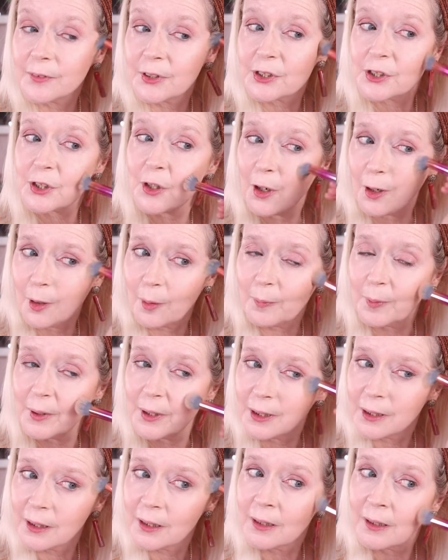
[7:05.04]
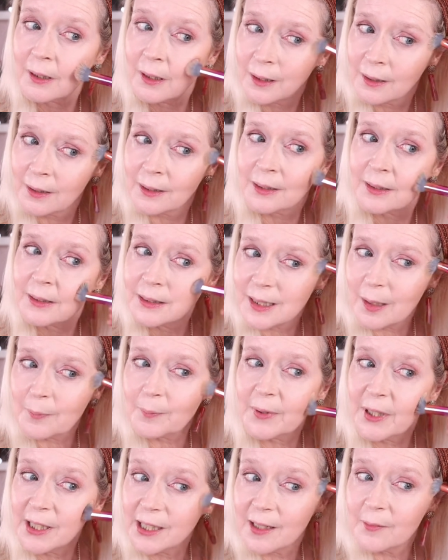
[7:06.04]
the top and
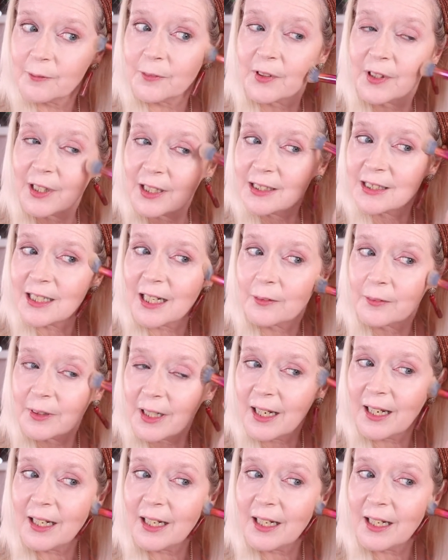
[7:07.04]
dampening everything down